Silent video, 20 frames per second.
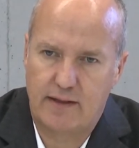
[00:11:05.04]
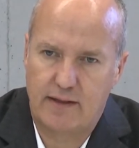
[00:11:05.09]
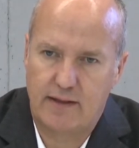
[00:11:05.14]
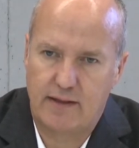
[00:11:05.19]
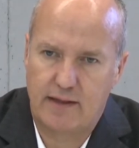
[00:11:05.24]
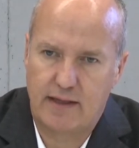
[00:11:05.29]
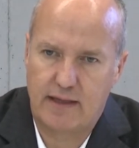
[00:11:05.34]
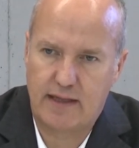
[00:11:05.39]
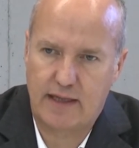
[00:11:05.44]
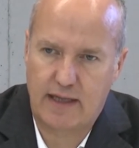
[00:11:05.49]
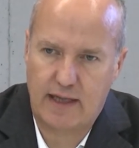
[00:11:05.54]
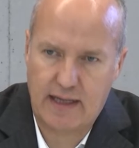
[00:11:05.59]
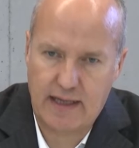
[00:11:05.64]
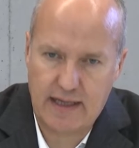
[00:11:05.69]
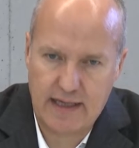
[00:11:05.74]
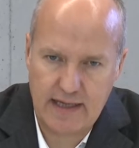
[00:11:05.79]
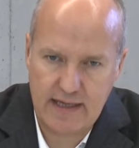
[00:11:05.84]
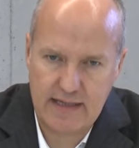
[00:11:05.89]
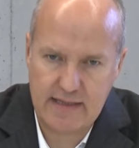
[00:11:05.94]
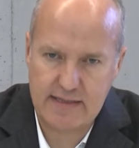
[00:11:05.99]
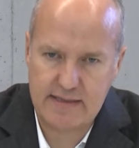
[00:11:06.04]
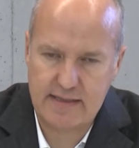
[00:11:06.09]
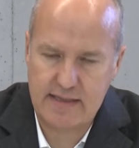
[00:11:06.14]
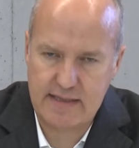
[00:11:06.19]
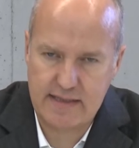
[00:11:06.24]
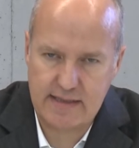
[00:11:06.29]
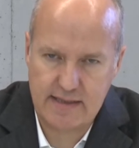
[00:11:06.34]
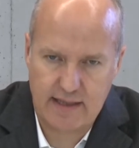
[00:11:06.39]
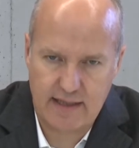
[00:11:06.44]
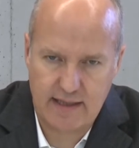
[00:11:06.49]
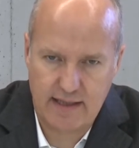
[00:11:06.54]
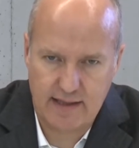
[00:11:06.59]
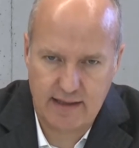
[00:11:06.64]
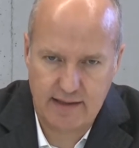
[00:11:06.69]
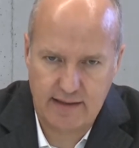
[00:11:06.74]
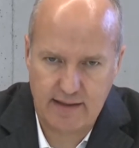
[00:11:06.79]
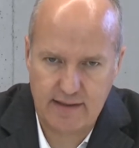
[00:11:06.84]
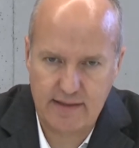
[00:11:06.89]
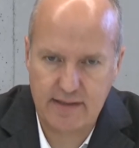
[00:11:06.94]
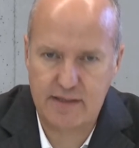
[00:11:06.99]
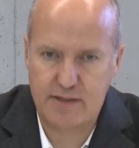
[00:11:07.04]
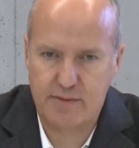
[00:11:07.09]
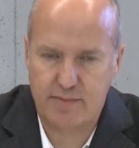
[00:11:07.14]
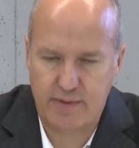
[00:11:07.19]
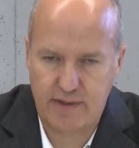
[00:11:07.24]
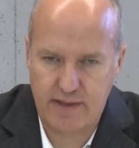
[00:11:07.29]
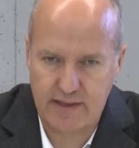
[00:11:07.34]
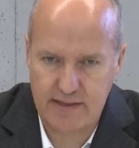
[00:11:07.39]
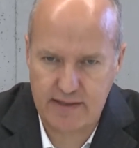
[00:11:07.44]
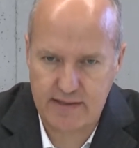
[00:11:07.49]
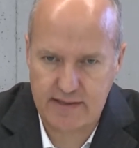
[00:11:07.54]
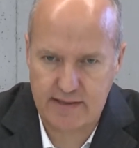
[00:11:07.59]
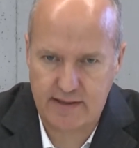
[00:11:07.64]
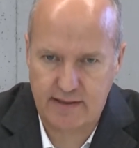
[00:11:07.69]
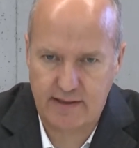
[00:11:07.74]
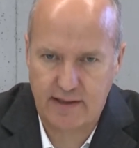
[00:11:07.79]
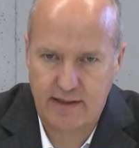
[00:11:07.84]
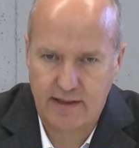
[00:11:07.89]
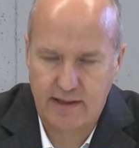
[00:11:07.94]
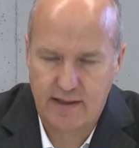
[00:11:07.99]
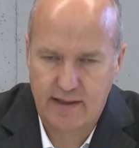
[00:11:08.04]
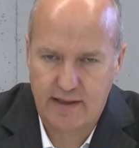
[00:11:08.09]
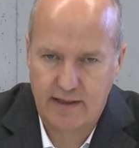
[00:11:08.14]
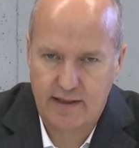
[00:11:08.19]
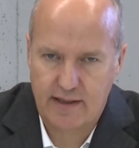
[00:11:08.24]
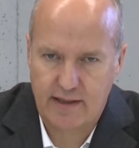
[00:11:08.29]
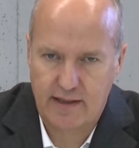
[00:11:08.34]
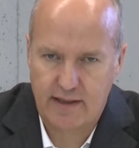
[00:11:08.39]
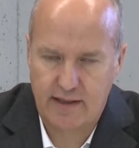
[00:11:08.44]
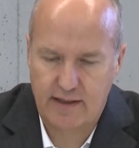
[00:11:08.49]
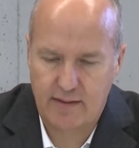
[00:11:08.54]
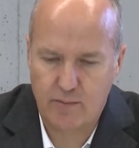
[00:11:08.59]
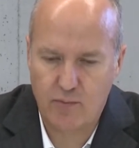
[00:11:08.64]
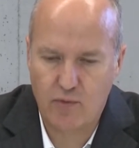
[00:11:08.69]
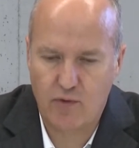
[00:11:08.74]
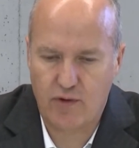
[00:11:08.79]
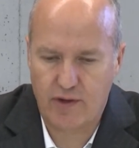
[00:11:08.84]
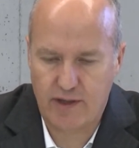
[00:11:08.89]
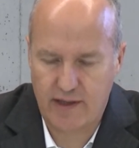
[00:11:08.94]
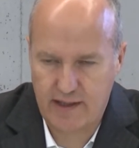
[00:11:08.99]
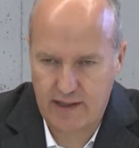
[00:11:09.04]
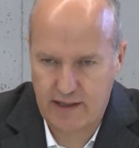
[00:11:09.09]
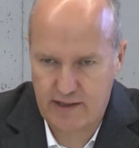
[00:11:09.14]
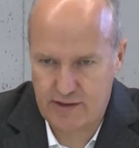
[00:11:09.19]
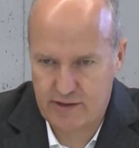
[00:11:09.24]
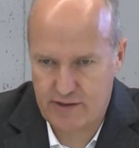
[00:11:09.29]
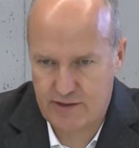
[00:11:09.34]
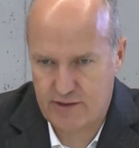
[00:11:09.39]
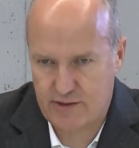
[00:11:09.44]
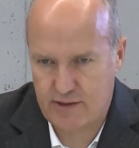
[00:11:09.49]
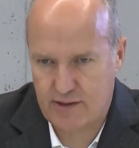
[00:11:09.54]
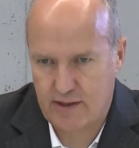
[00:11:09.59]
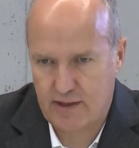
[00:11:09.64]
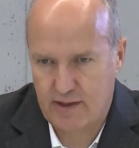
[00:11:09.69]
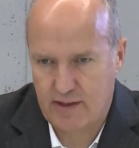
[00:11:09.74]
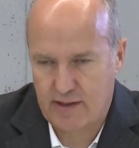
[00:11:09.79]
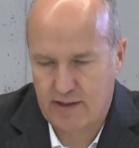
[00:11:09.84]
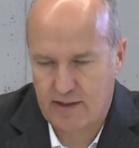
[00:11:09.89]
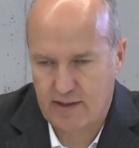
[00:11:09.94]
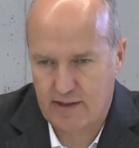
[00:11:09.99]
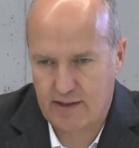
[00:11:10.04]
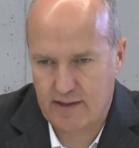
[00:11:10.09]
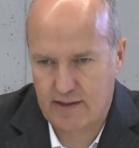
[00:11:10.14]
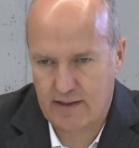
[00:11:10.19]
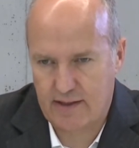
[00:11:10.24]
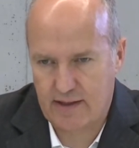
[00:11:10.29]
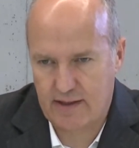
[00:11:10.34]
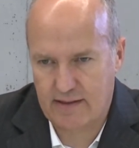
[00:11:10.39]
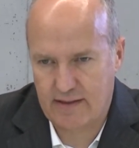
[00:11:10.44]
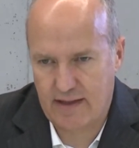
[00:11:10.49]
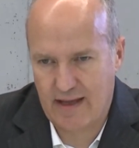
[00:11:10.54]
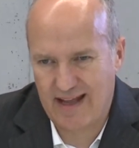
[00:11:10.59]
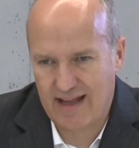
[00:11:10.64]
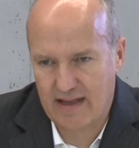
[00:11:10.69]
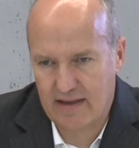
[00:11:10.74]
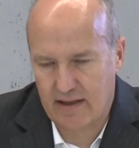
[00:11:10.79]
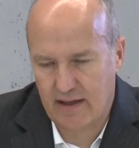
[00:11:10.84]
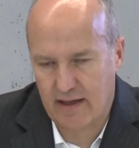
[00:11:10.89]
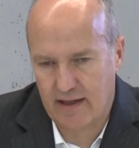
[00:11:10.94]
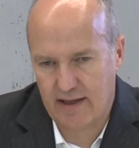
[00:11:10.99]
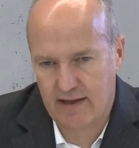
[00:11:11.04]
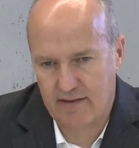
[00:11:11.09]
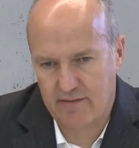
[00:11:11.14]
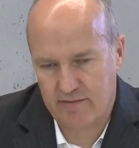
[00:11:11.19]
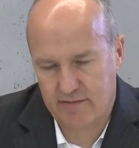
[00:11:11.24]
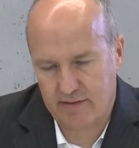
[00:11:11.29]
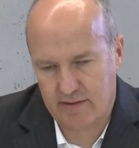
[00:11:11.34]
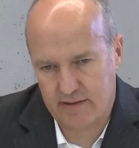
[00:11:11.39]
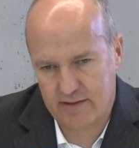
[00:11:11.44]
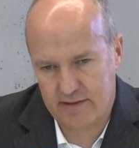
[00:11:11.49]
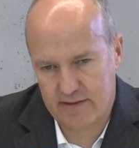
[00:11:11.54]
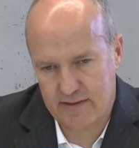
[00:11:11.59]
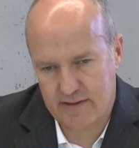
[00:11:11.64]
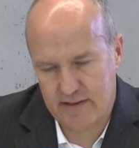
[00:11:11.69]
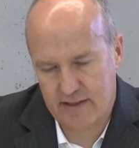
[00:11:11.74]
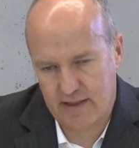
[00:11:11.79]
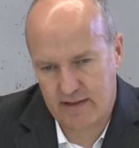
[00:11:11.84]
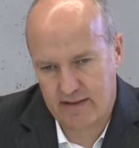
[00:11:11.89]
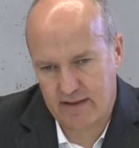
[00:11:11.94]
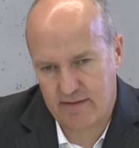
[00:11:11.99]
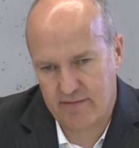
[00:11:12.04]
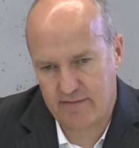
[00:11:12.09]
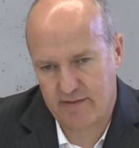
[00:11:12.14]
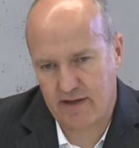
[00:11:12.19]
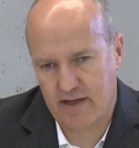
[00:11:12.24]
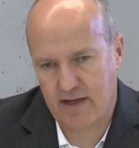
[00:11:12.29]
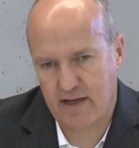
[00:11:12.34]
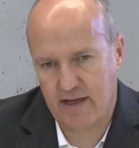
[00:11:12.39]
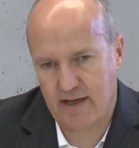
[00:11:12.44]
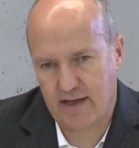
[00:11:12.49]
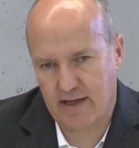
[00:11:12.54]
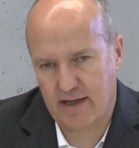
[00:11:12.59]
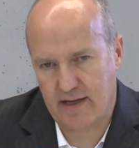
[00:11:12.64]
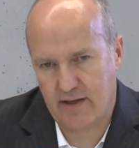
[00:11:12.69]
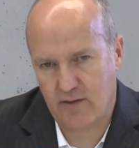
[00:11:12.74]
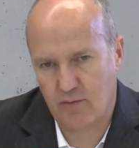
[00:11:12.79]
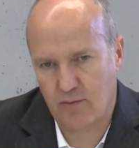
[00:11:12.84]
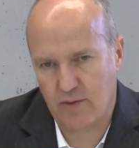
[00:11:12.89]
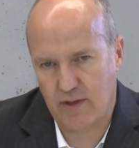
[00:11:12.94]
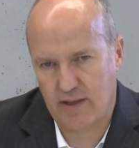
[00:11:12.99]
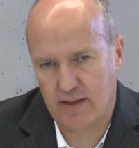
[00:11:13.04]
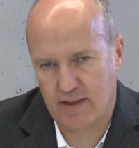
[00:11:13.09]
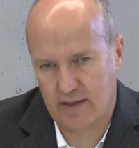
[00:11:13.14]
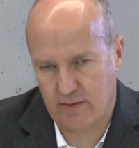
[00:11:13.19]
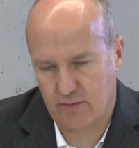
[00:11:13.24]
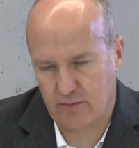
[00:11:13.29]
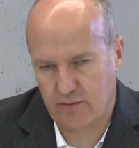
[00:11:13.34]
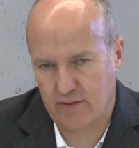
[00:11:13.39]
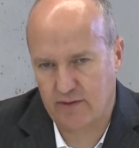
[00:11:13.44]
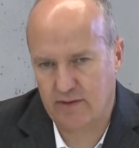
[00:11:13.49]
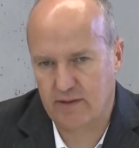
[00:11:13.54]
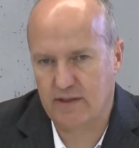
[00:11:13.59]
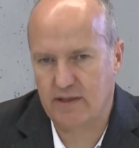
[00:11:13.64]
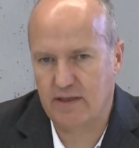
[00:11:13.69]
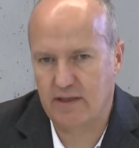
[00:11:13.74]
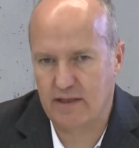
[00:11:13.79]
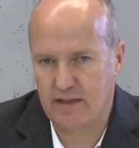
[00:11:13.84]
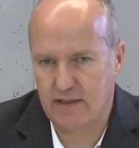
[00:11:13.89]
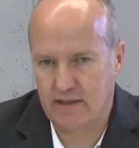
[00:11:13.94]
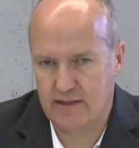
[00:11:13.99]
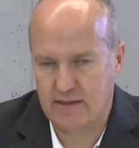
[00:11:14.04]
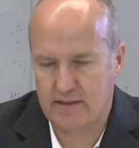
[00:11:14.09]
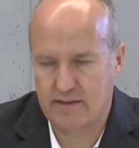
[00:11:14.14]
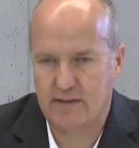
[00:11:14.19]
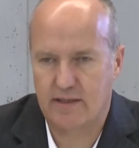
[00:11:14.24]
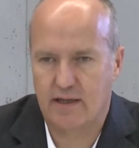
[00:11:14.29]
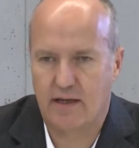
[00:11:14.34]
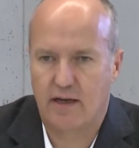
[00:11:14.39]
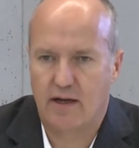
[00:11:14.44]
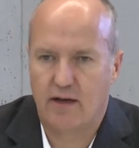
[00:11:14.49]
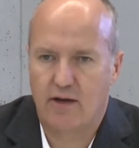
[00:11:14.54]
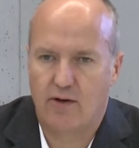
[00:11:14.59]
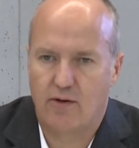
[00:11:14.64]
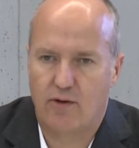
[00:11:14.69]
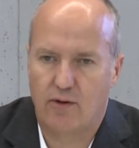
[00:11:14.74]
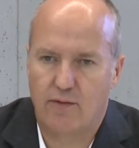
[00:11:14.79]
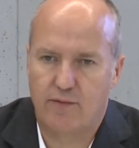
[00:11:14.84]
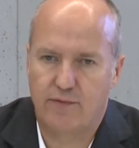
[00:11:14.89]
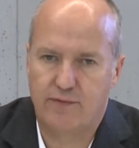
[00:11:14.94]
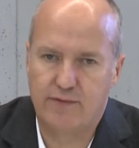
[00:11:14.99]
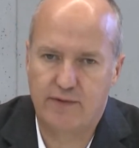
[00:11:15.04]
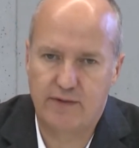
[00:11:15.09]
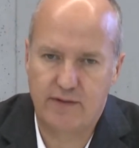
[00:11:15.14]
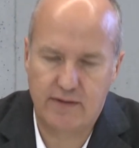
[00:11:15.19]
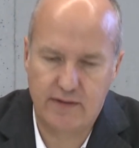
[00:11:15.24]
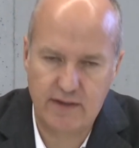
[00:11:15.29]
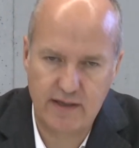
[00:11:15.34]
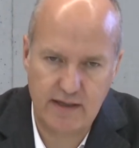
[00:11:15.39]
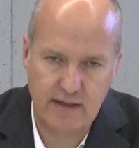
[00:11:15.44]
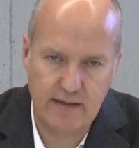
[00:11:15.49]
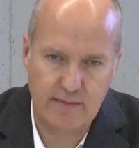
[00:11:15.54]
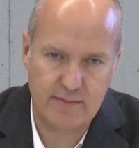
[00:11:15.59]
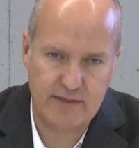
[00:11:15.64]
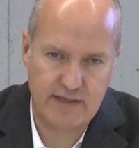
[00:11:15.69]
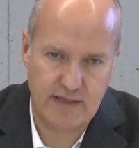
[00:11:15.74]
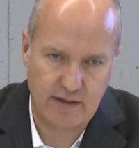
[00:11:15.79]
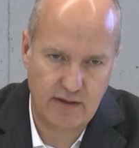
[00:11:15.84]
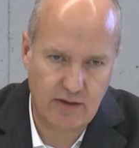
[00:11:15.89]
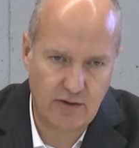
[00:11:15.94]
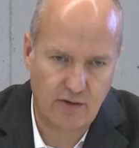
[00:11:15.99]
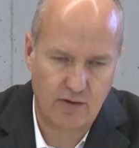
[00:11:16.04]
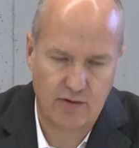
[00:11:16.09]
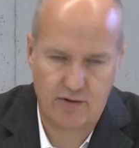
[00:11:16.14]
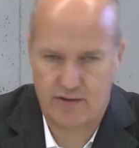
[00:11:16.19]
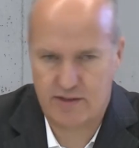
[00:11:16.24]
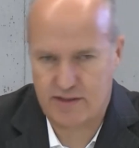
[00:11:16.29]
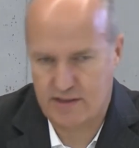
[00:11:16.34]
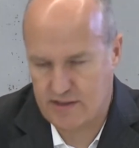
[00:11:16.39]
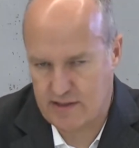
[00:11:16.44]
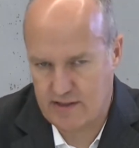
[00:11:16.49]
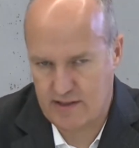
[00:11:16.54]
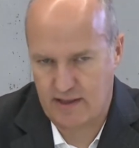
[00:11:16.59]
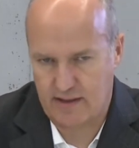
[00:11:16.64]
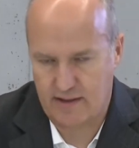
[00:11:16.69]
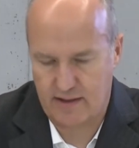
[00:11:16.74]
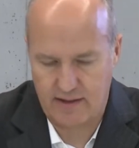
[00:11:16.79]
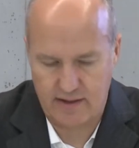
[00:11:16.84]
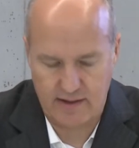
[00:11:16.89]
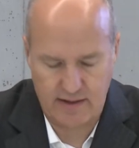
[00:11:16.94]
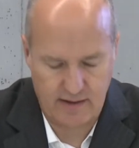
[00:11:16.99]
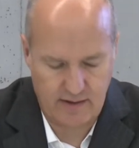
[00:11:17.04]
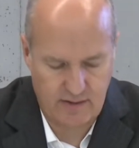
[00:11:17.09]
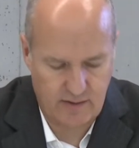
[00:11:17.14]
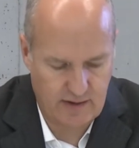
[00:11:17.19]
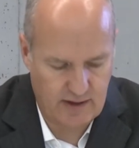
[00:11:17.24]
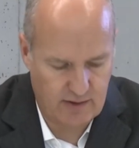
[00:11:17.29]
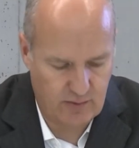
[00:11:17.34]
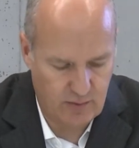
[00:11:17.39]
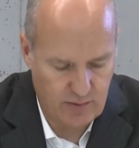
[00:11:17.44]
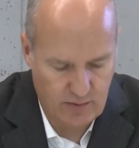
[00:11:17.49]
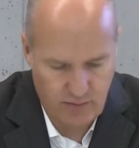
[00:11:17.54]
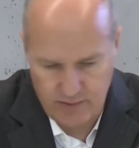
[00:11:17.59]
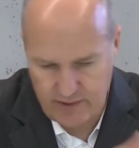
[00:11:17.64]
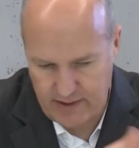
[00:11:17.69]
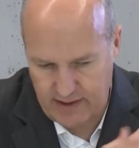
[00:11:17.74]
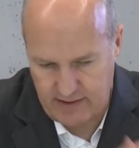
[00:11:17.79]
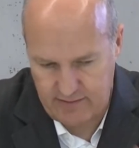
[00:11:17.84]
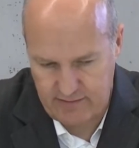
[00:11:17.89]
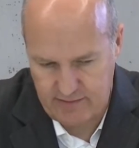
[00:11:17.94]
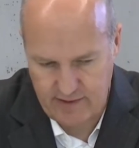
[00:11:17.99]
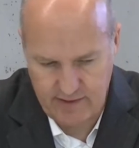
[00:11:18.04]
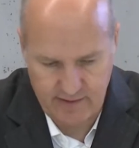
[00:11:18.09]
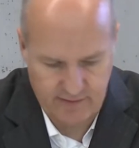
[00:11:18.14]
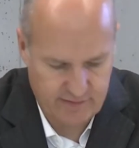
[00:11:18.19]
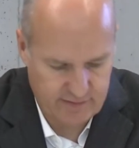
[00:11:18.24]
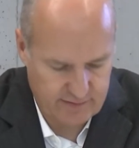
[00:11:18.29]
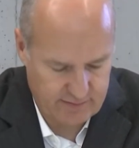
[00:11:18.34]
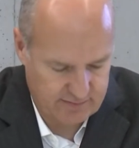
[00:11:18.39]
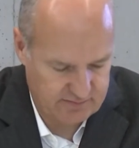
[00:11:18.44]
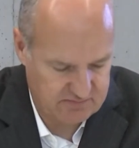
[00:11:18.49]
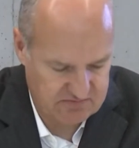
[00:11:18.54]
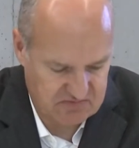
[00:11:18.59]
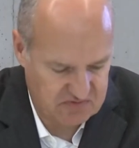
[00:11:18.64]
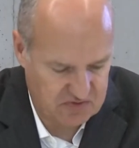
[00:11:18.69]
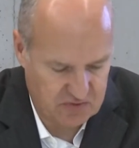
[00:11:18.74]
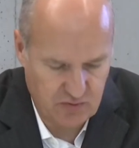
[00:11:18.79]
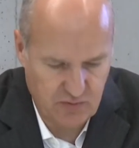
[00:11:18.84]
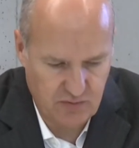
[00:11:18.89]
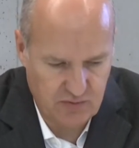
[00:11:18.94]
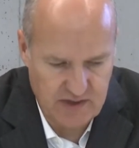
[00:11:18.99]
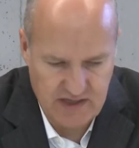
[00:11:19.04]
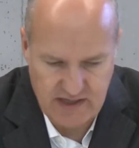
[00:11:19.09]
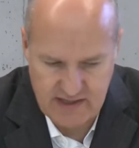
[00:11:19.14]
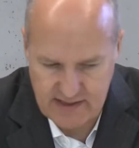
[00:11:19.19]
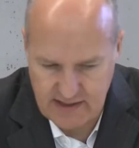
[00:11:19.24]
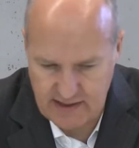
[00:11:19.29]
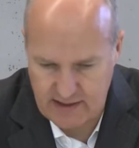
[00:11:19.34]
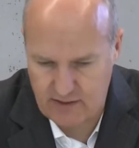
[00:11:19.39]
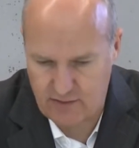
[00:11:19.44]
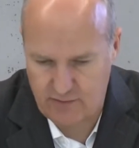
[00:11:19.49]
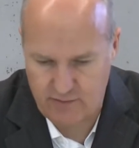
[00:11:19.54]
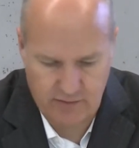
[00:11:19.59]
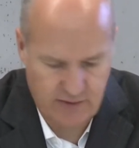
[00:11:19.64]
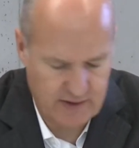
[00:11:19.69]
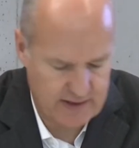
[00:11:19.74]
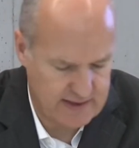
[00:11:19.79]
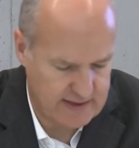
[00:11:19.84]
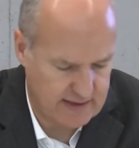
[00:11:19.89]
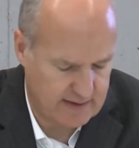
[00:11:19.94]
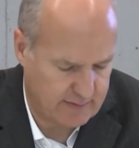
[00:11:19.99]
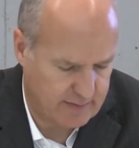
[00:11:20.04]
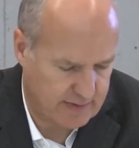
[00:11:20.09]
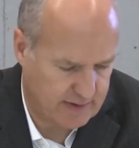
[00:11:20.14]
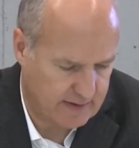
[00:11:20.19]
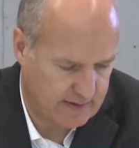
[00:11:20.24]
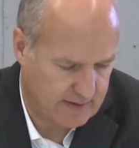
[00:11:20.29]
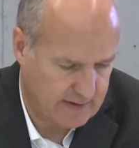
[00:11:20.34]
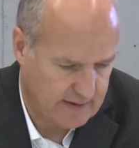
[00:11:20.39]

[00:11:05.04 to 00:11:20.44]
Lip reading: analyze, decide and disburse the mortgage at the levels that are very high without the needs of the teams and the costs that we were having 2 years ago, for example.